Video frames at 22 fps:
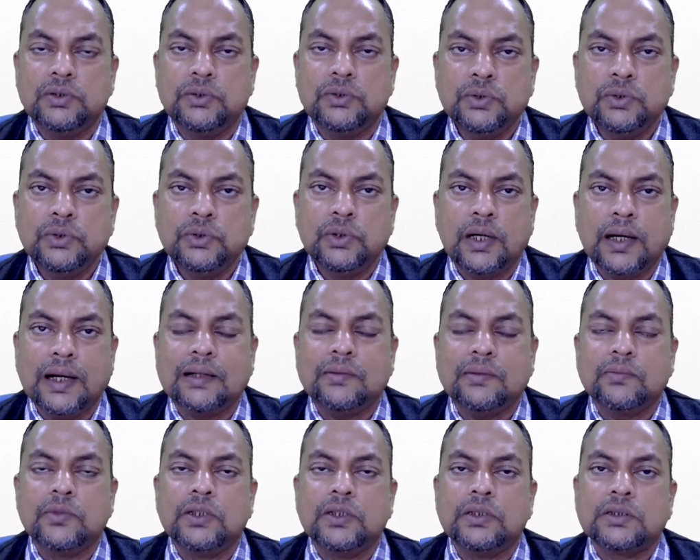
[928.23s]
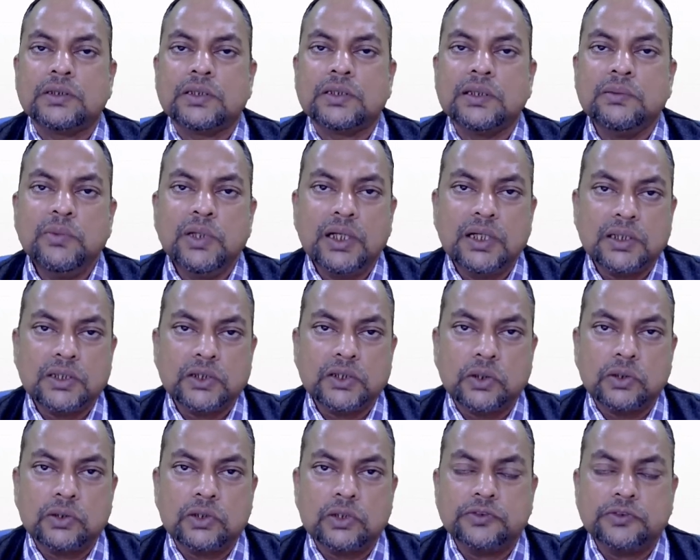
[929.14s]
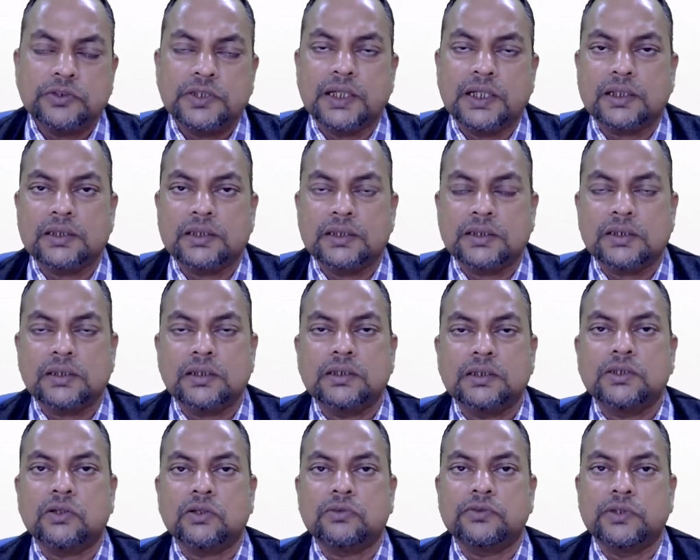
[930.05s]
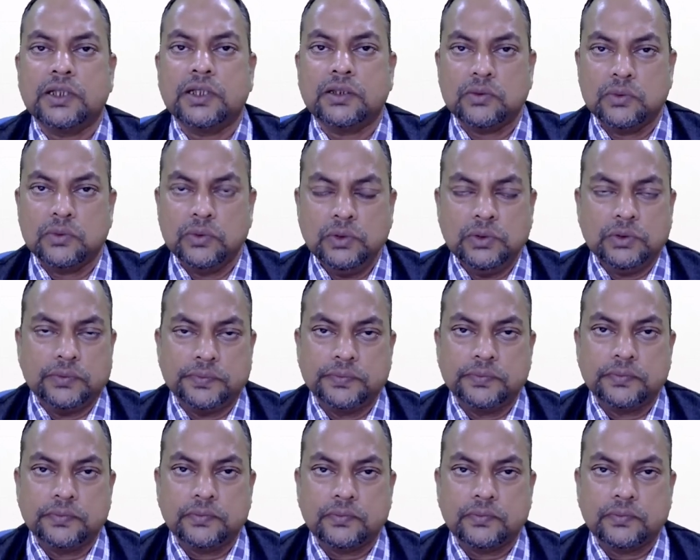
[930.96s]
do have similar sort of characteristics of their own.